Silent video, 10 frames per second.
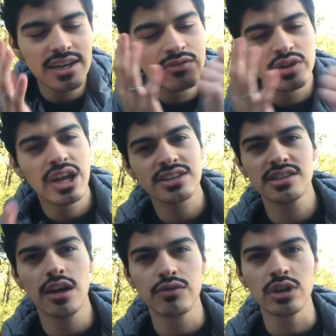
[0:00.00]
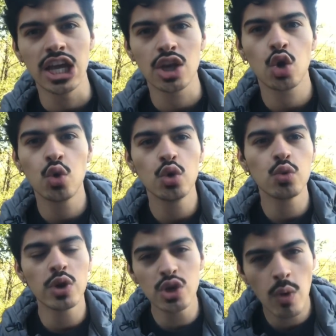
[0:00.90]
of your next lover, like who do,
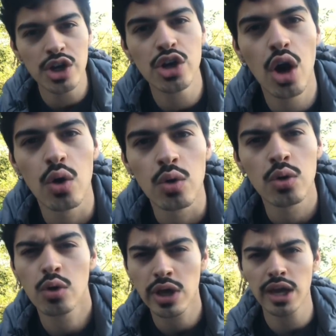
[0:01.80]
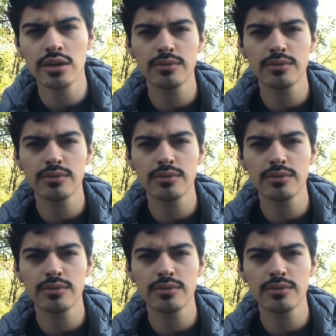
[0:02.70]
what do you want to know, okay?